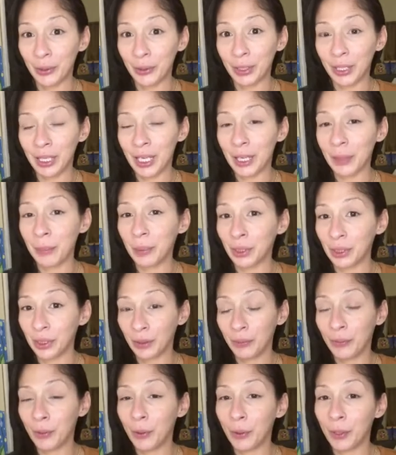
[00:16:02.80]
keep pushing
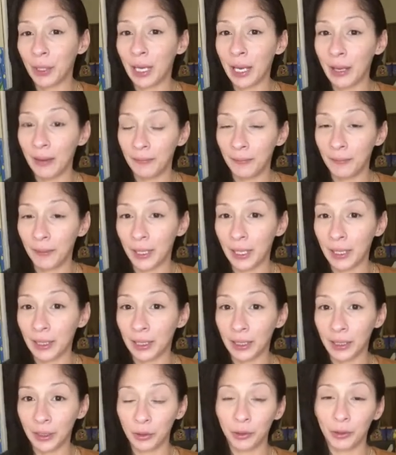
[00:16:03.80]
forward, have faith and
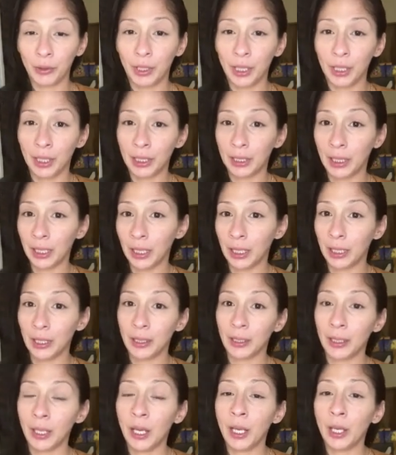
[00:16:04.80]
strength, and
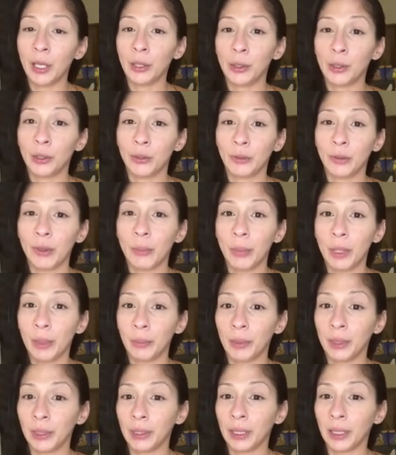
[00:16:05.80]
do remember
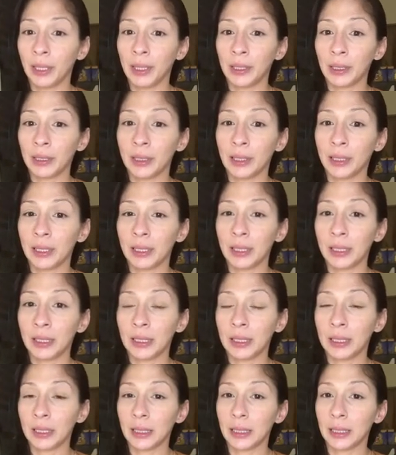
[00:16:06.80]
that
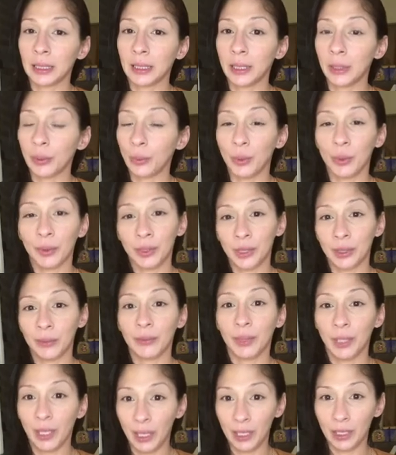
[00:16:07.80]
this will serve your
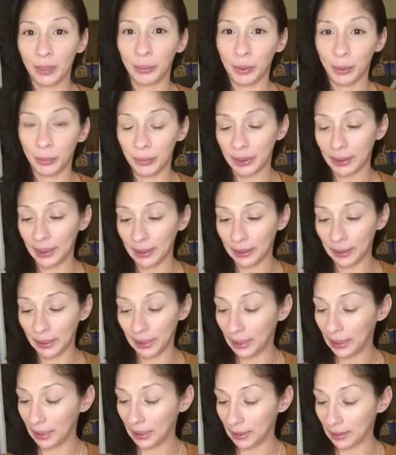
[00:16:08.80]
highest purpose at the
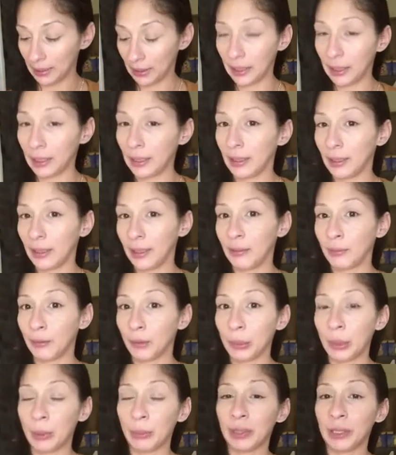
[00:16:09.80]
end. And
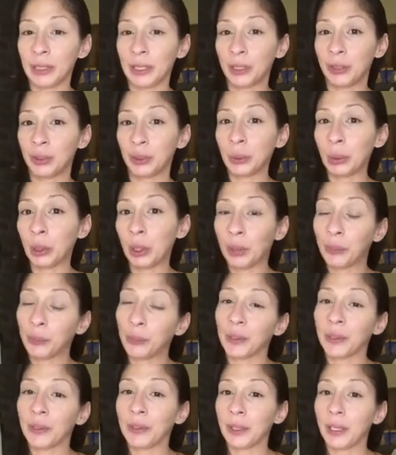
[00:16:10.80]
remember that you are
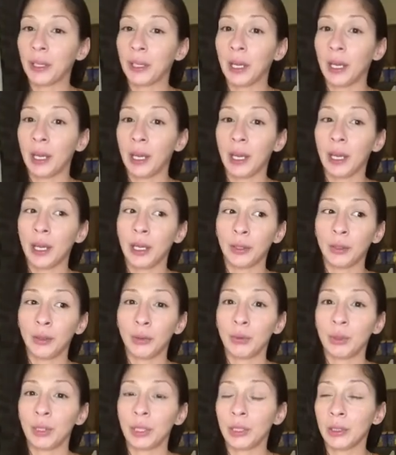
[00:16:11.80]
worthy, and you
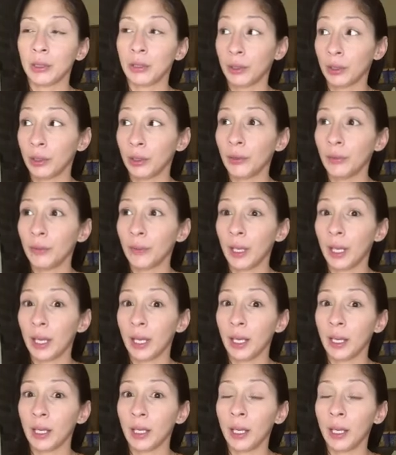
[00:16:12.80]
deserve, and